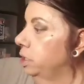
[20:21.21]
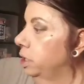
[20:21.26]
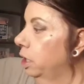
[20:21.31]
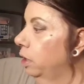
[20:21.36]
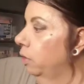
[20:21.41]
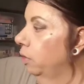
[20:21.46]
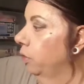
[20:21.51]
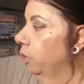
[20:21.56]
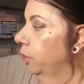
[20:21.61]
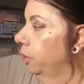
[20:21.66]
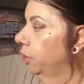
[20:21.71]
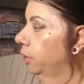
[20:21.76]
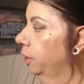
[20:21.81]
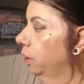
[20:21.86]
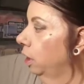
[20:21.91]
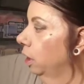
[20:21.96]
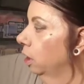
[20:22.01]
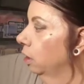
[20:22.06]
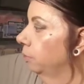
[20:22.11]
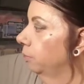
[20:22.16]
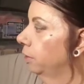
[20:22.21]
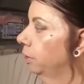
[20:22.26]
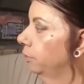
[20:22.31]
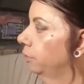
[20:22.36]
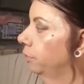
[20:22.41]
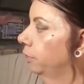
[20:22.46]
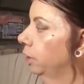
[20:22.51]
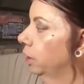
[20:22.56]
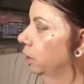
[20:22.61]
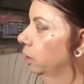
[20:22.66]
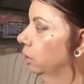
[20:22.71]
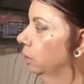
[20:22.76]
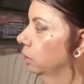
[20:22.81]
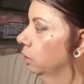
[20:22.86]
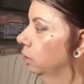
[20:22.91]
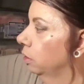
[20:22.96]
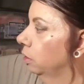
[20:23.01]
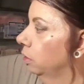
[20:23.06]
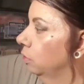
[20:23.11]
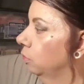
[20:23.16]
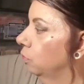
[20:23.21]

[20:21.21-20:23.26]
don't think my finger